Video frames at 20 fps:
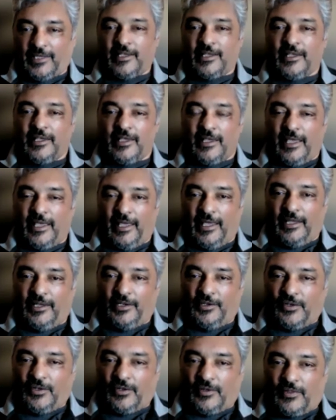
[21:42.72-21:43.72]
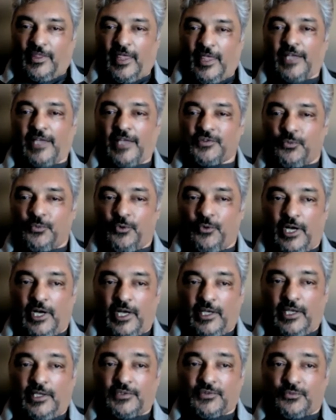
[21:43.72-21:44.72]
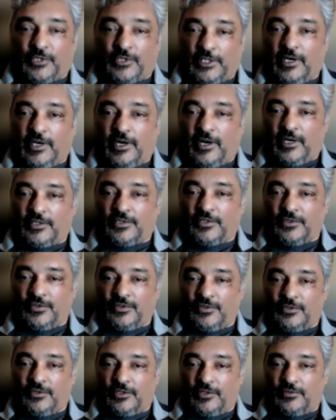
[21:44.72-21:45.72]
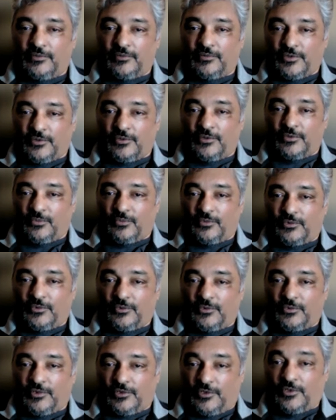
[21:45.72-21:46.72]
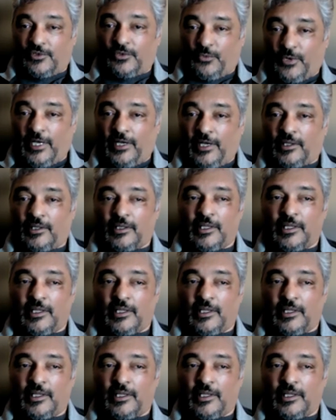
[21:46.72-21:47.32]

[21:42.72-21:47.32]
and that's why it's really hard to do it well.